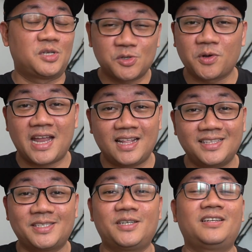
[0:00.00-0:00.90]
Short
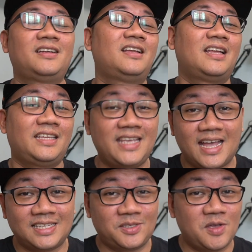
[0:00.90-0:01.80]
answer, yes.